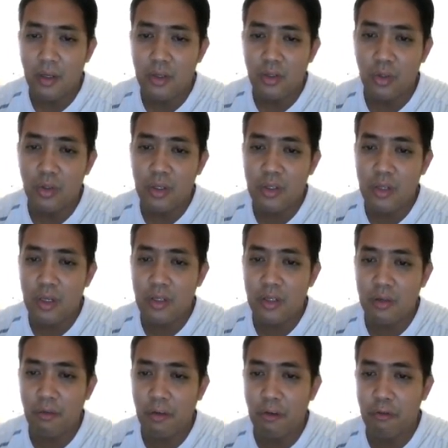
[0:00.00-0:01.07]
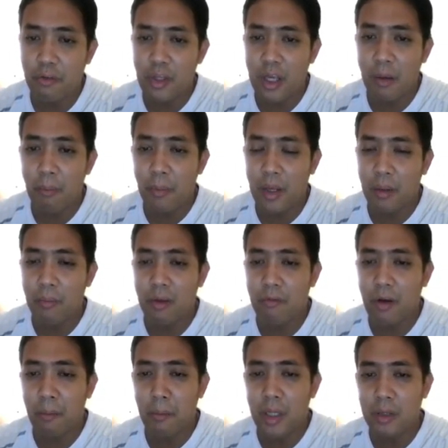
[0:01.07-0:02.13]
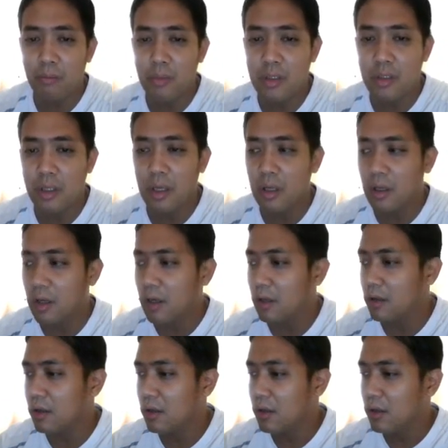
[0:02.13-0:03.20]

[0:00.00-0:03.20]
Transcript: So this is 50 mm if I'm not mistaken.